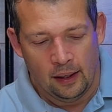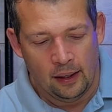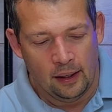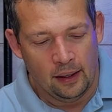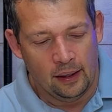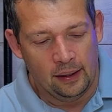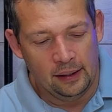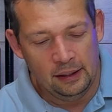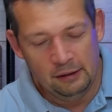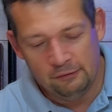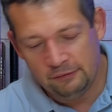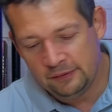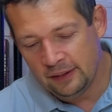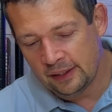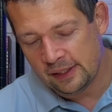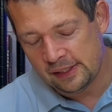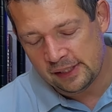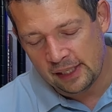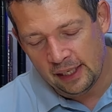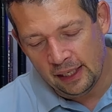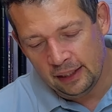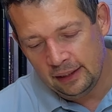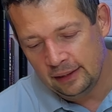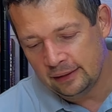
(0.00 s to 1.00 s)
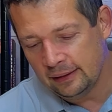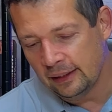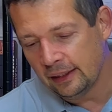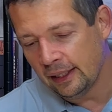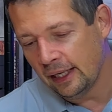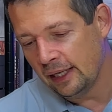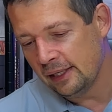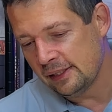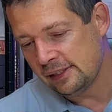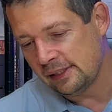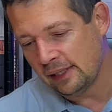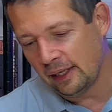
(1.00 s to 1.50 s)
Uh, if there is anything
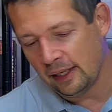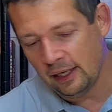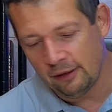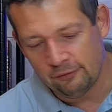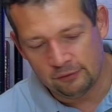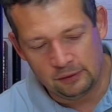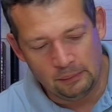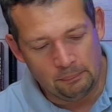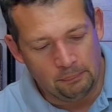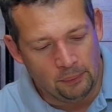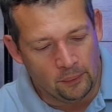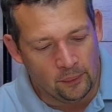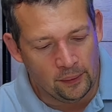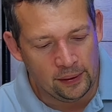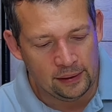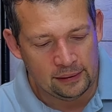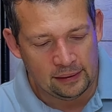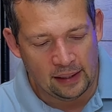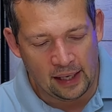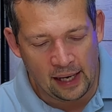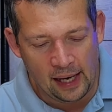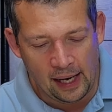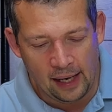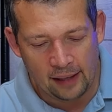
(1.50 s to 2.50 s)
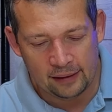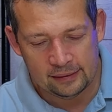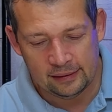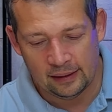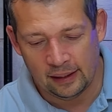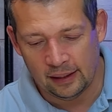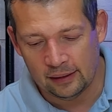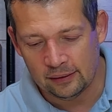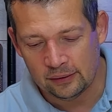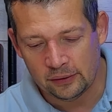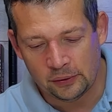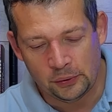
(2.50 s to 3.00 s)
else I have to point out
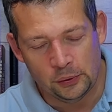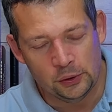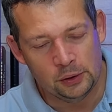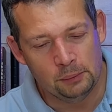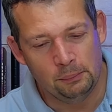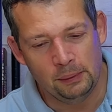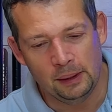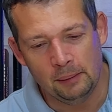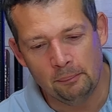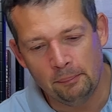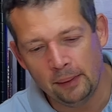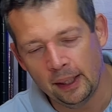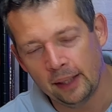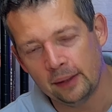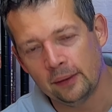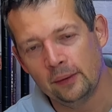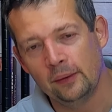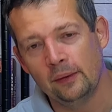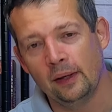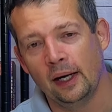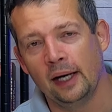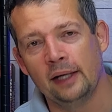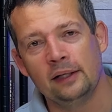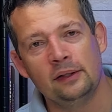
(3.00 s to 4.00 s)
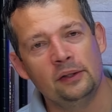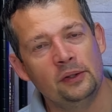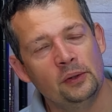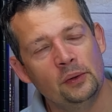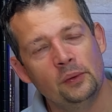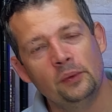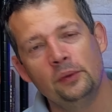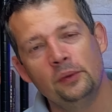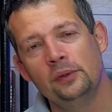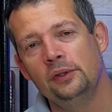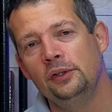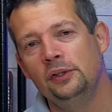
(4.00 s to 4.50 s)
and could be better, I
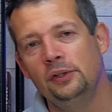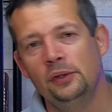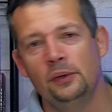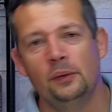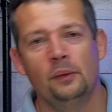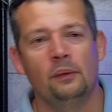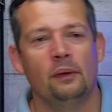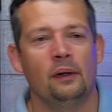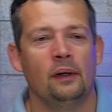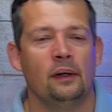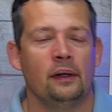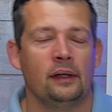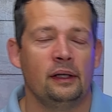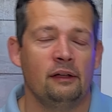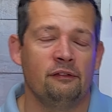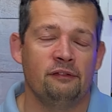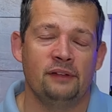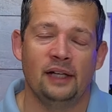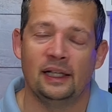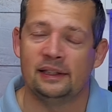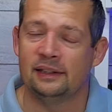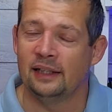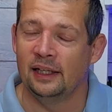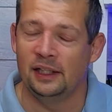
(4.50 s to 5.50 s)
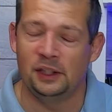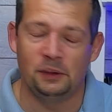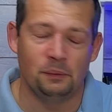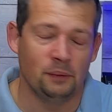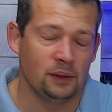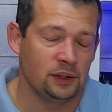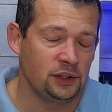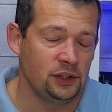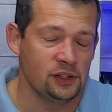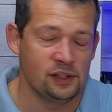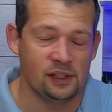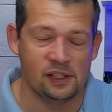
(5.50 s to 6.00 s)
know you or if Netgate
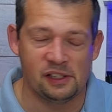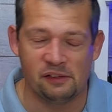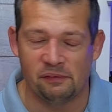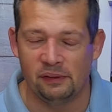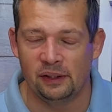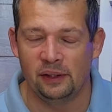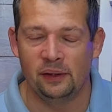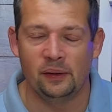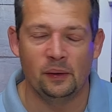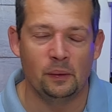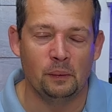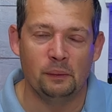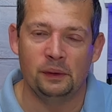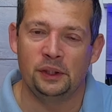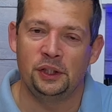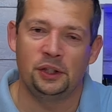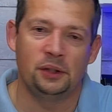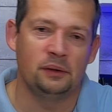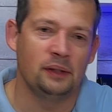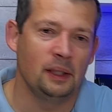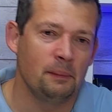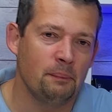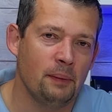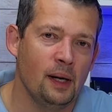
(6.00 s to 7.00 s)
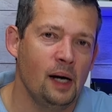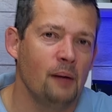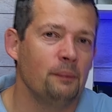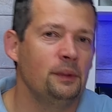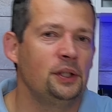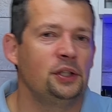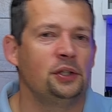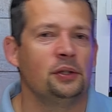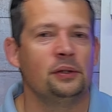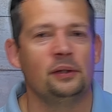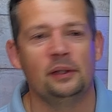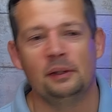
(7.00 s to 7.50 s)
watches this video, which they probably
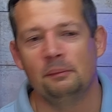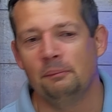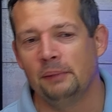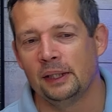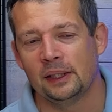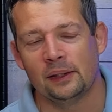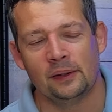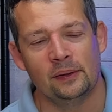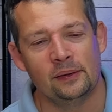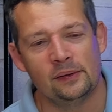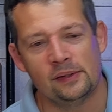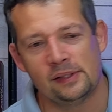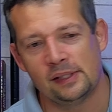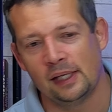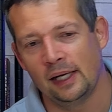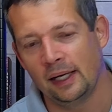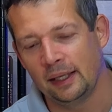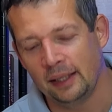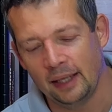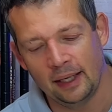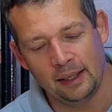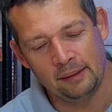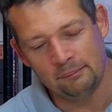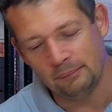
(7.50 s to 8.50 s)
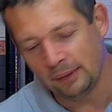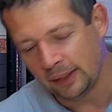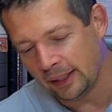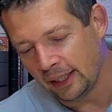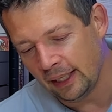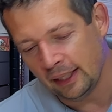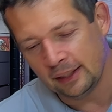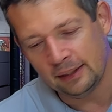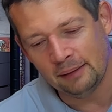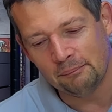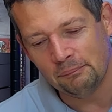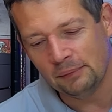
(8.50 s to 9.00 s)
shouldn't because I, I'm
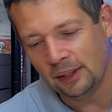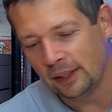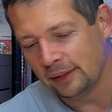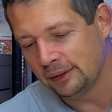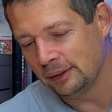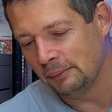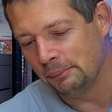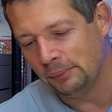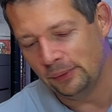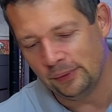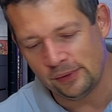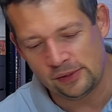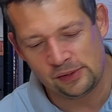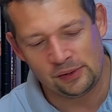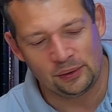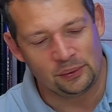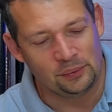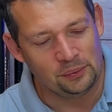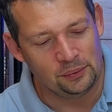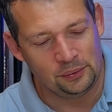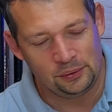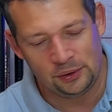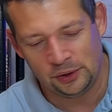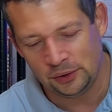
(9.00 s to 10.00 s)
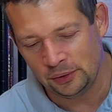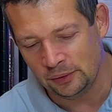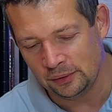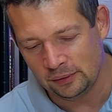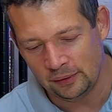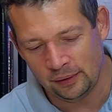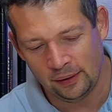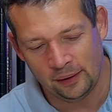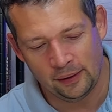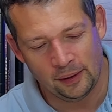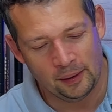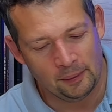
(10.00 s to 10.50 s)
again, I'm not the person who
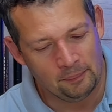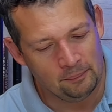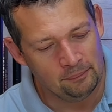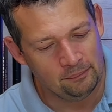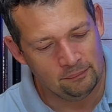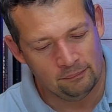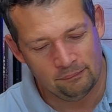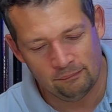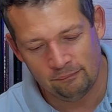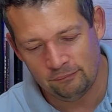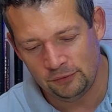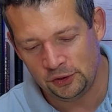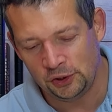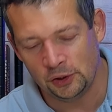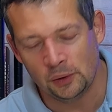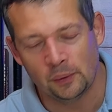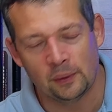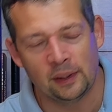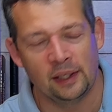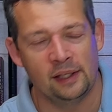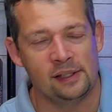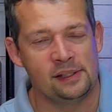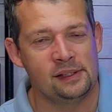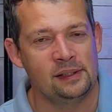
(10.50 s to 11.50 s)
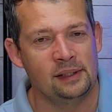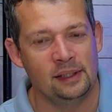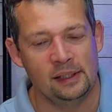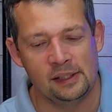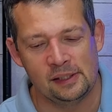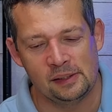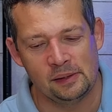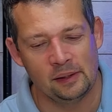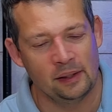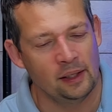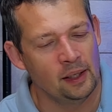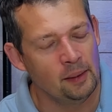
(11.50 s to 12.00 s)
should uh, showcase
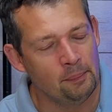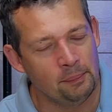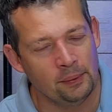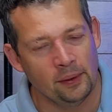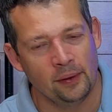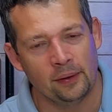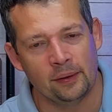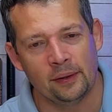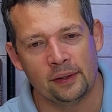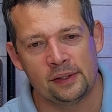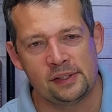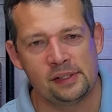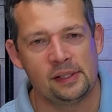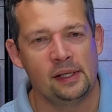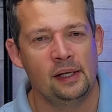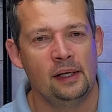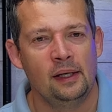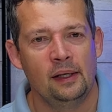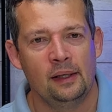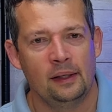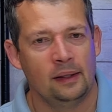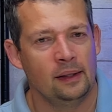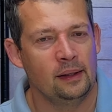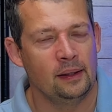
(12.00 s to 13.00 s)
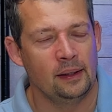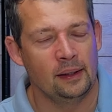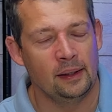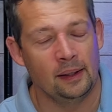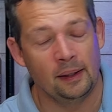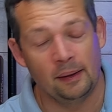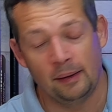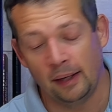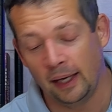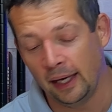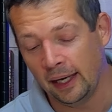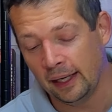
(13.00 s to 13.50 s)
these uh, products.
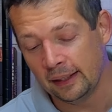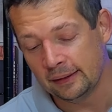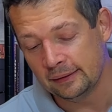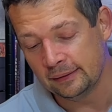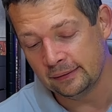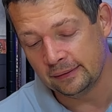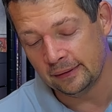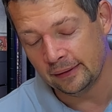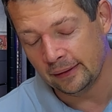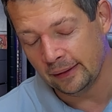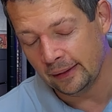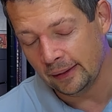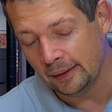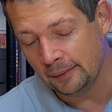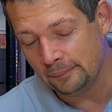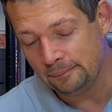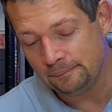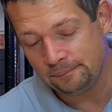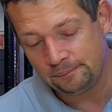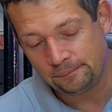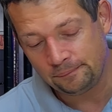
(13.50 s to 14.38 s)
Uh, and uh,